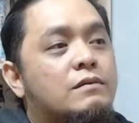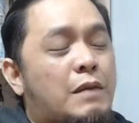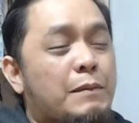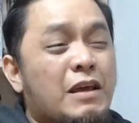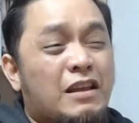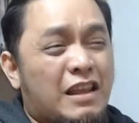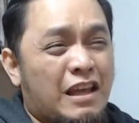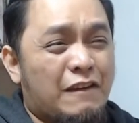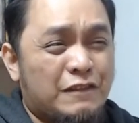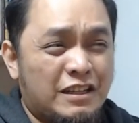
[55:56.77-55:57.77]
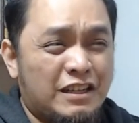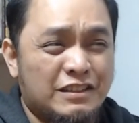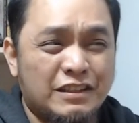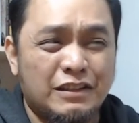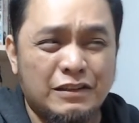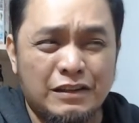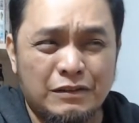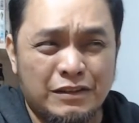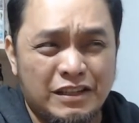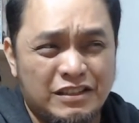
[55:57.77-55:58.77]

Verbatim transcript: we, maybe eh, they have deleted it already.